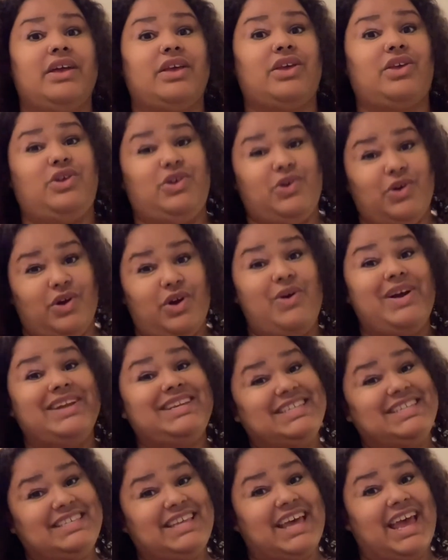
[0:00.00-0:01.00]
You're going
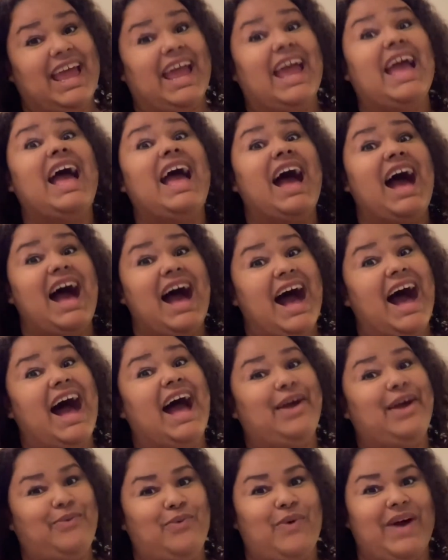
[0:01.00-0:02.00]
to say,
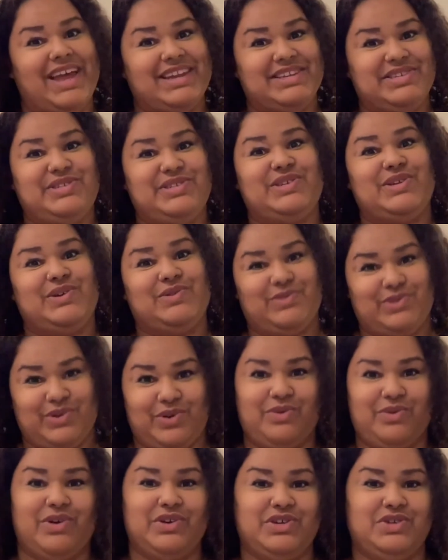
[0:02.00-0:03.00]
I went to the
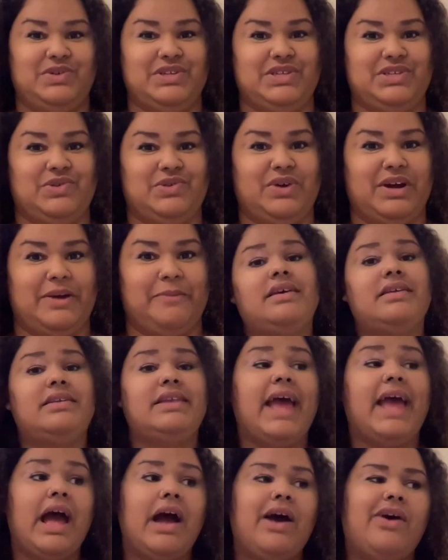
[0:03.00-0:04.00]
grocery store.
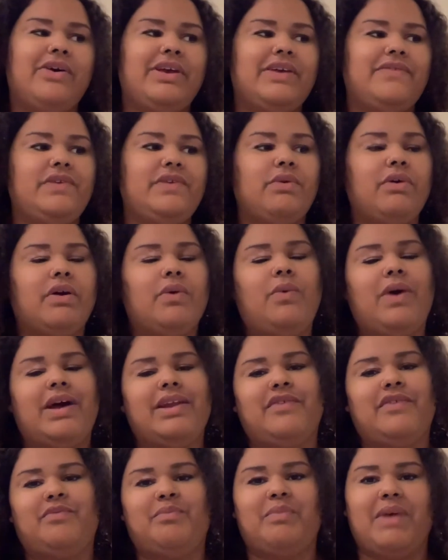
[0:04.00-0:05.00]
Now, if you are one
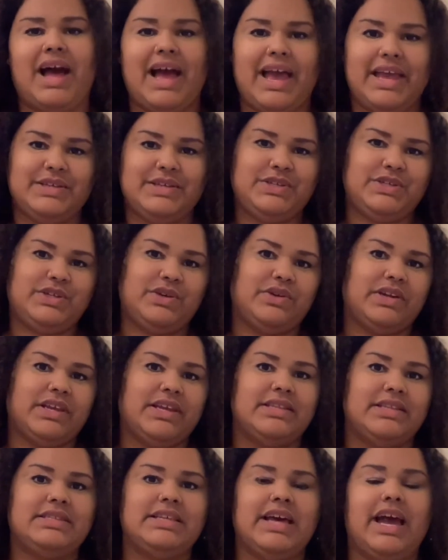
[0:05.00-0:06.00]
of my
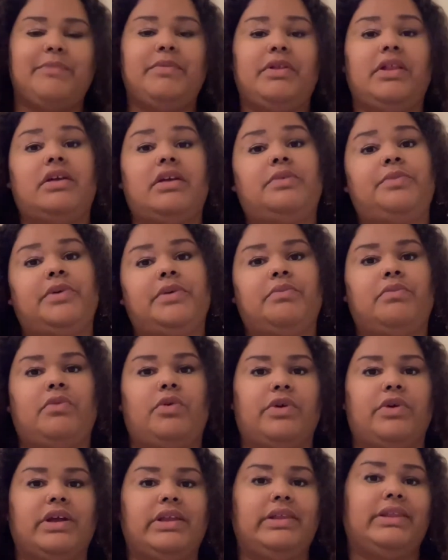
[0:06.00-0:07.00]
students, I'm a little bit
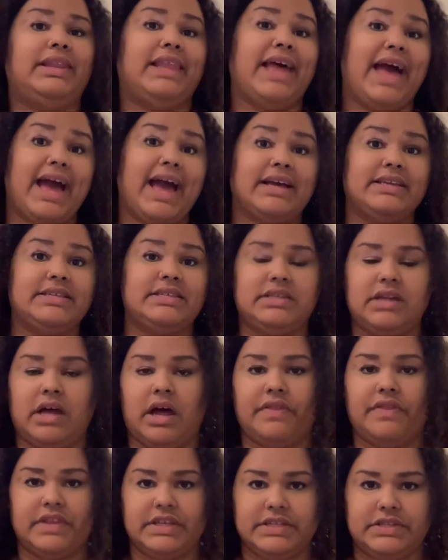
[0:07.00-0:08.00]
more lax
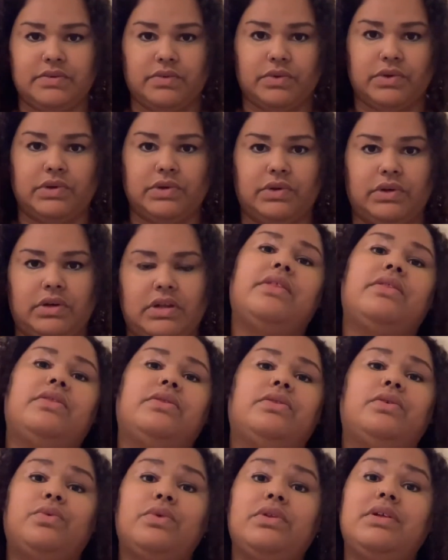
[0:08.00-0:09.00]
on this rule.
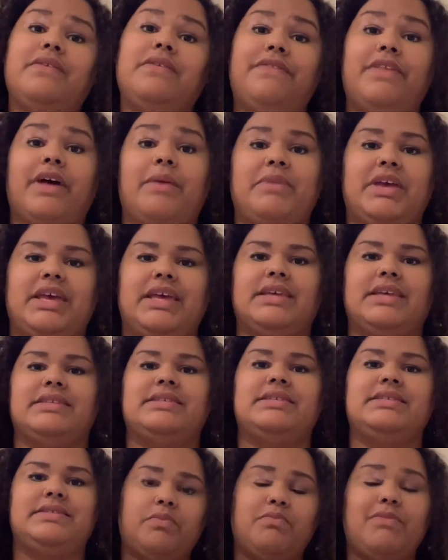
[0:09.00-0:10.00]
The rule of thumb
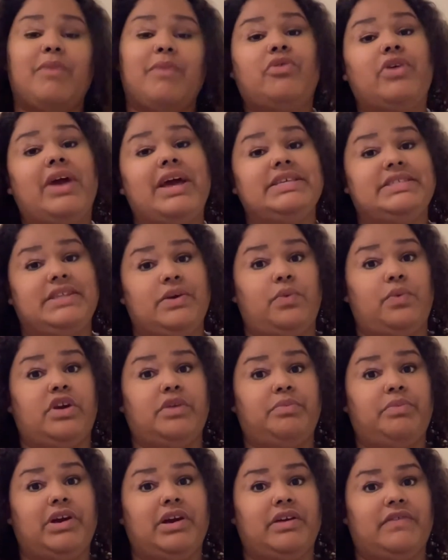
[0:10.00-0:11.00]
is memorize it
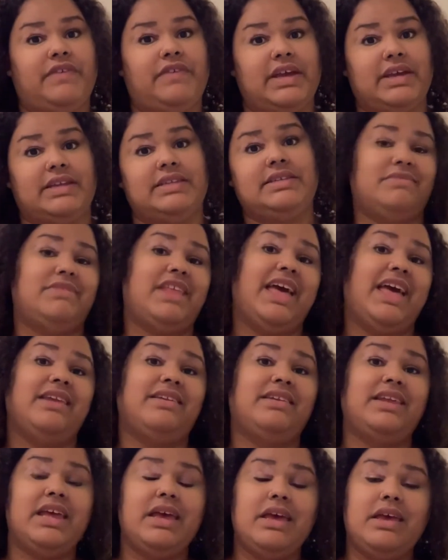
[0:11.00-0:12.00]
word perfect.
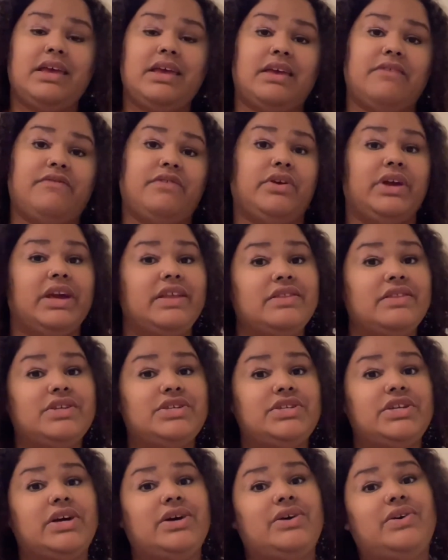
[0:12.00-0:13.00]
Then if you're in the
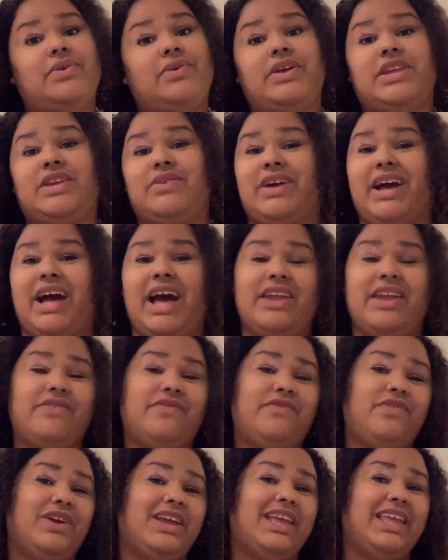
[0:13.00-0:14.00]
show and you kind of
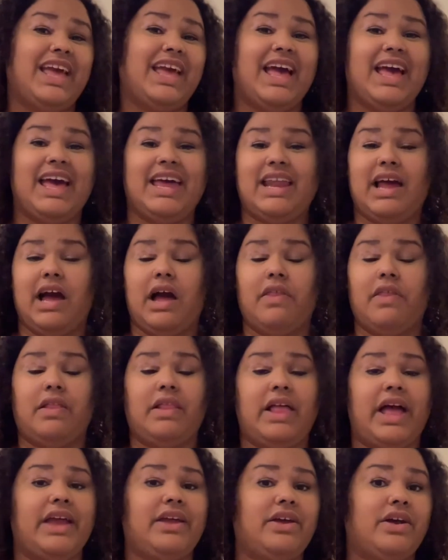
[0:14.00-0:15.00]
forget how the
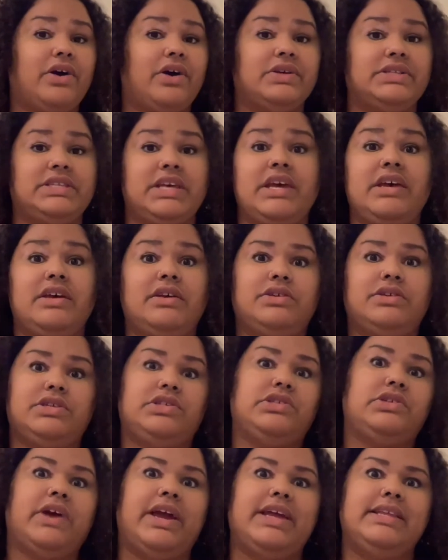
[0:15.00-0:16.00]
line goes, just
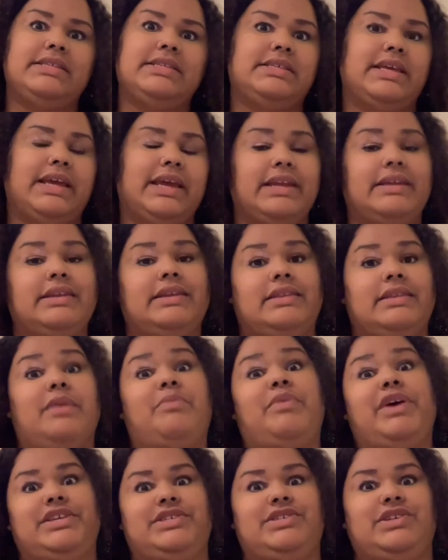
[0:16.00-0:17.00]
try and say it the
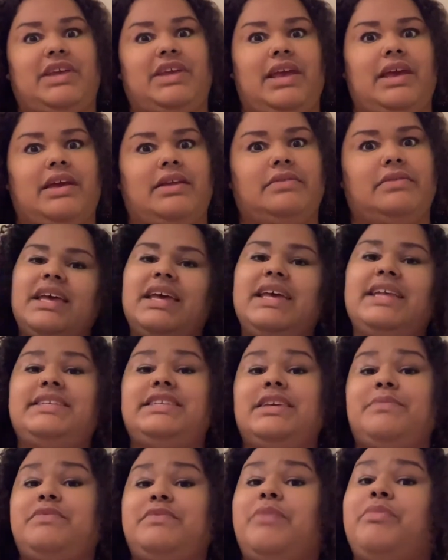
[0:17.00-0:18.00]
best you can.
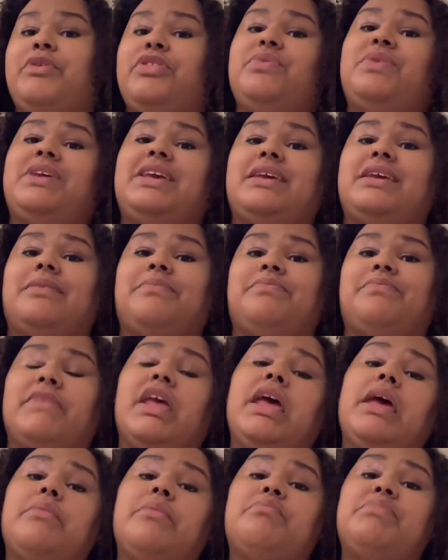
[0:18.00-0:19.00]
Tip number 3,
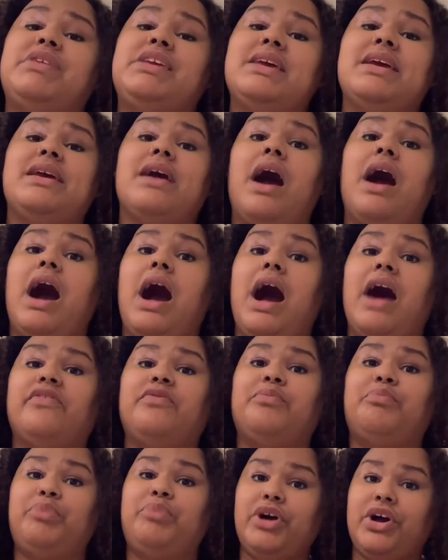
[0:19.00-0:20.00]
being
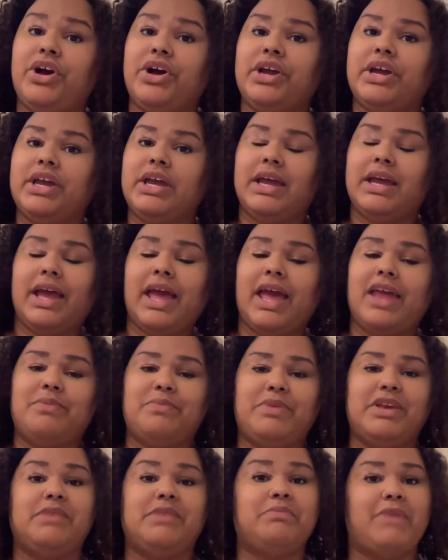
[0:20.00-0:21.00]
off book and
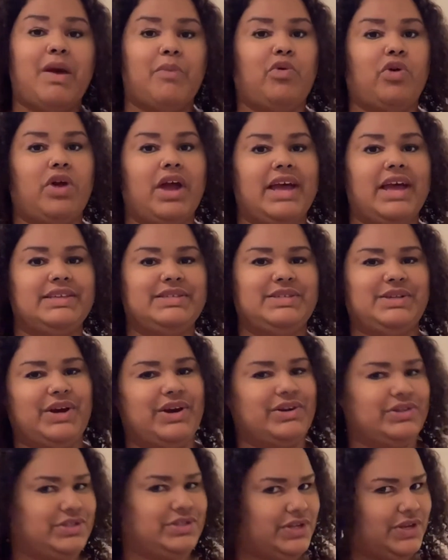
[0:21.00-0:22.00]
being memorized
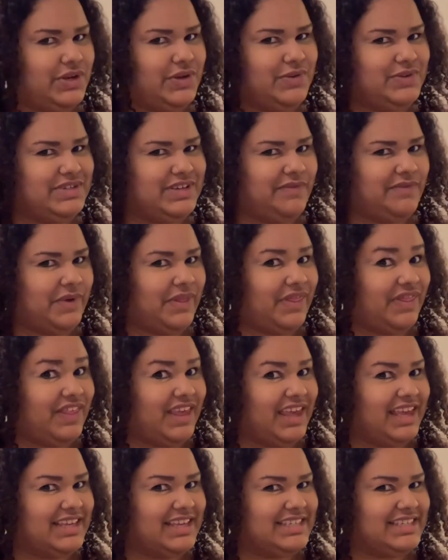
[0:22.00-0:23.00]
are 2 different
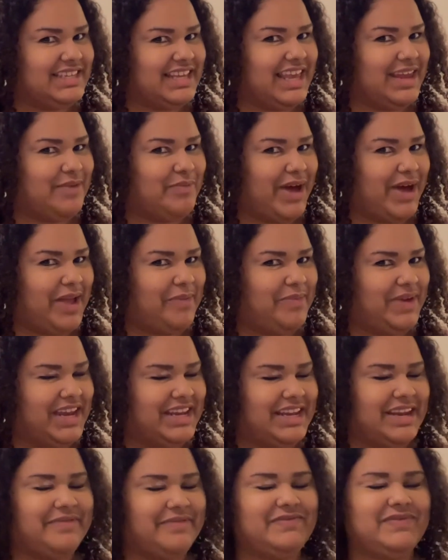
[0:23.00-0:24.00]
things in my
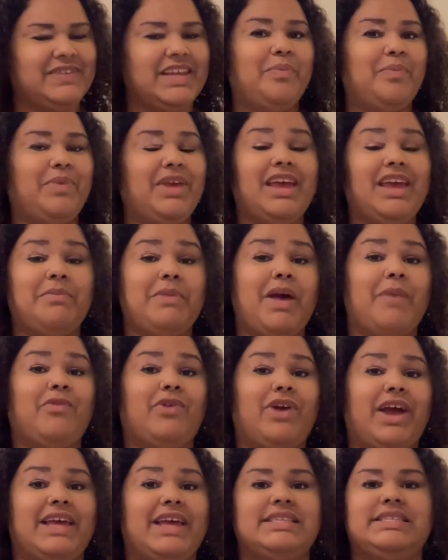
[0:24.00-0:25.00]
opinion. Being
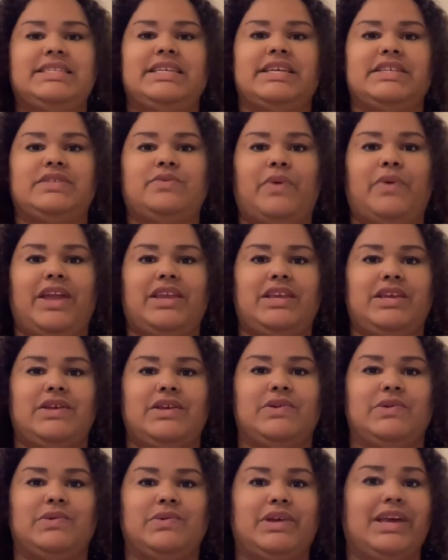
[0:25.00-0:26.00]
memorized is when
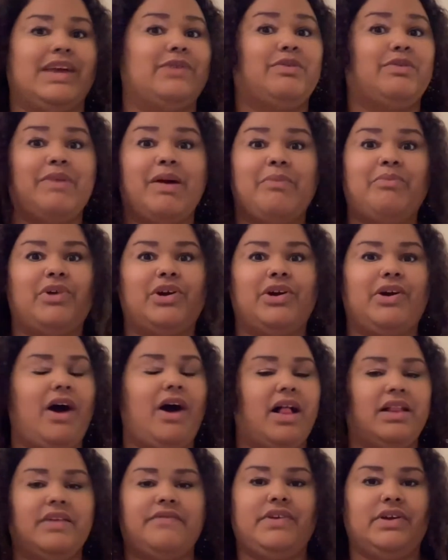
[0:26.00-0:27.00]
you can remember
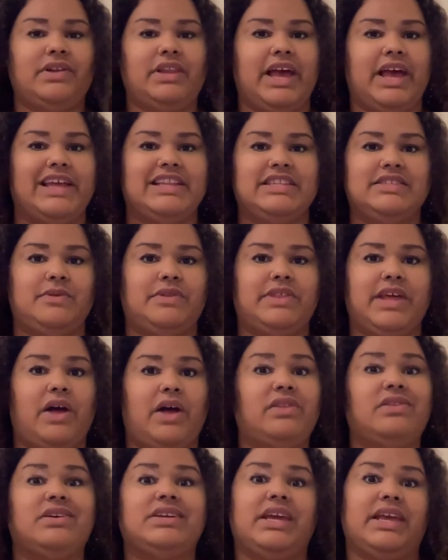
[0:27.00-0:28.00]
all of your lines
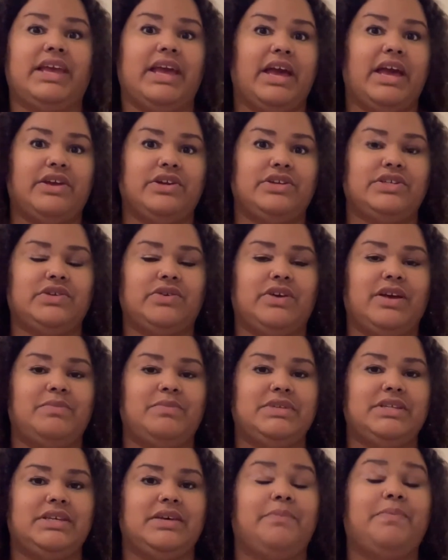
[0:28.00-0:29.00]
without looking at your
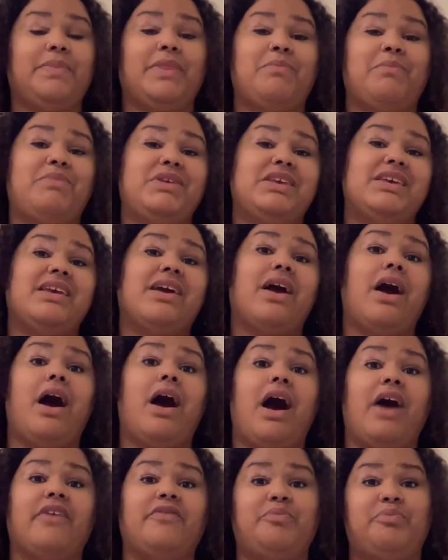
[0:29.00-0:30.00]
script. Being
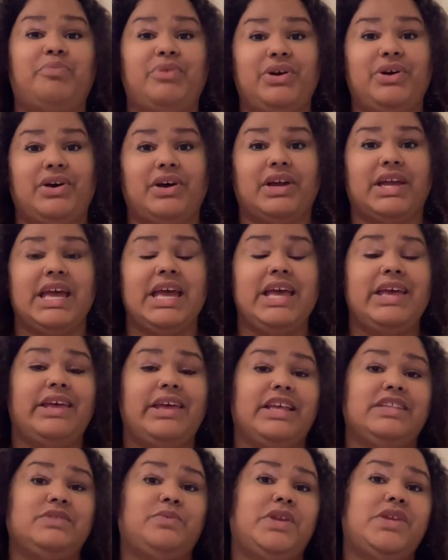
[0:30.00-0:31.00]
off book
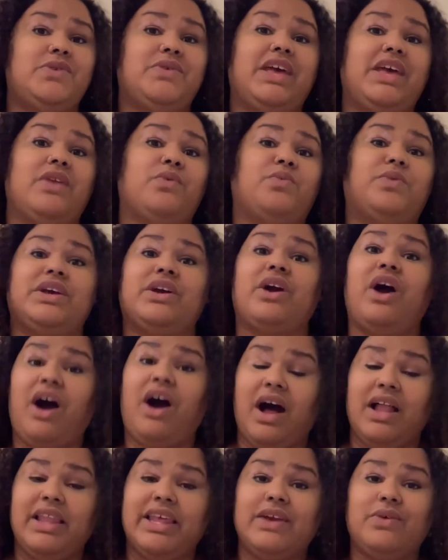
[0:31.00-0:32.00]
is when you can
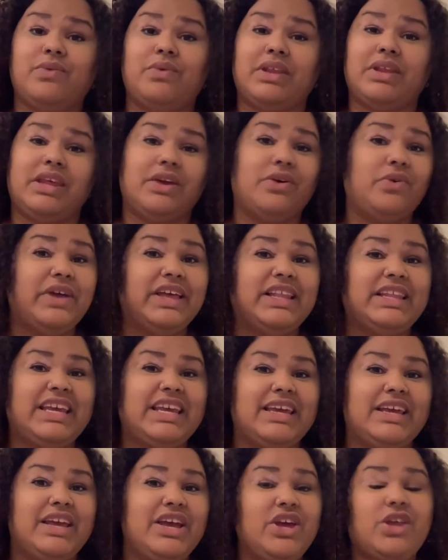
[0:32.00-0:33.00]
recall it really
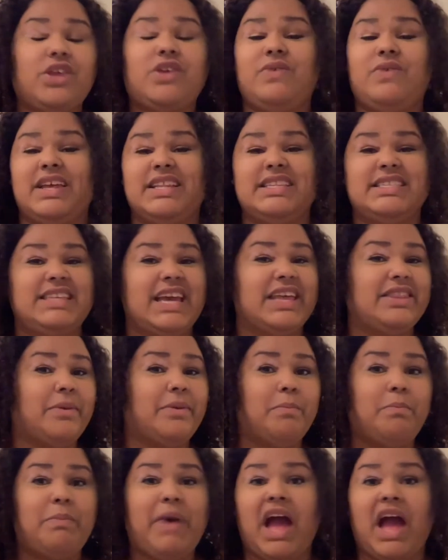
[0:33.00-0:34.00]
quickly, you can say
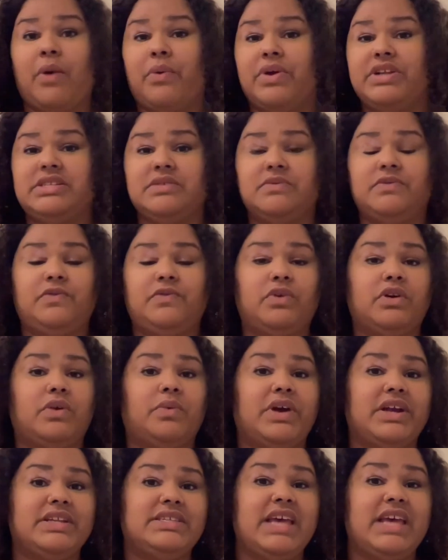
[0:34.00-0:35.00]
them backwards and
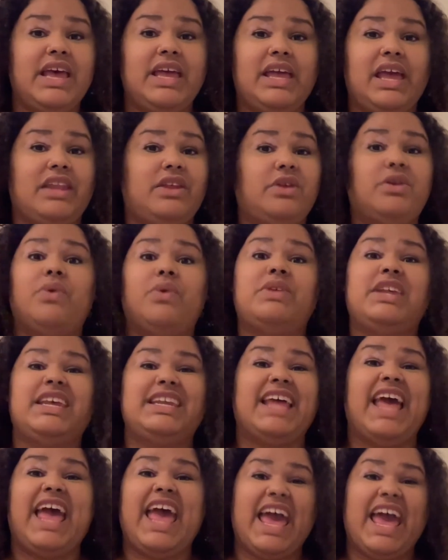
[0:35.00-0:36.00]
forwards, and you don't
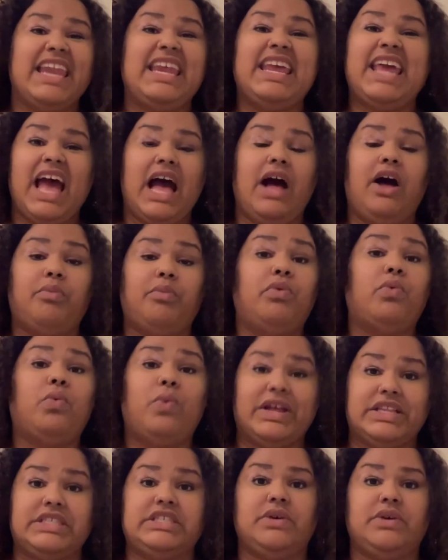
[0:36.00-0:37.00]
need any help
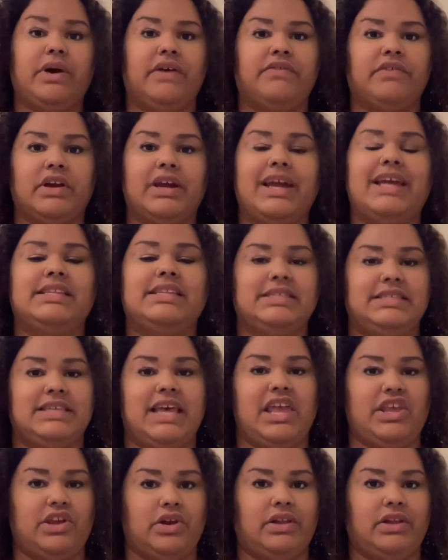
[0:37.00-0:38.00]
whatsoever in
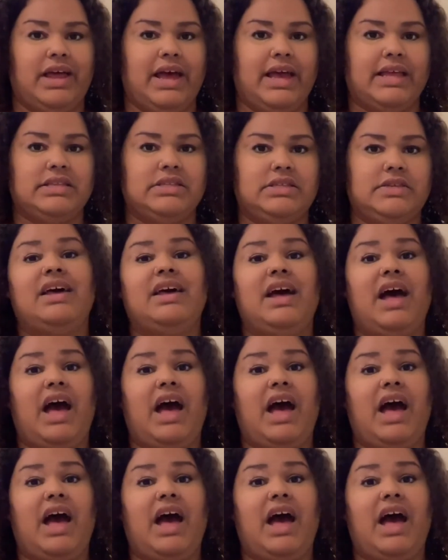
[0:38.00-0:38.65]
saying your lines.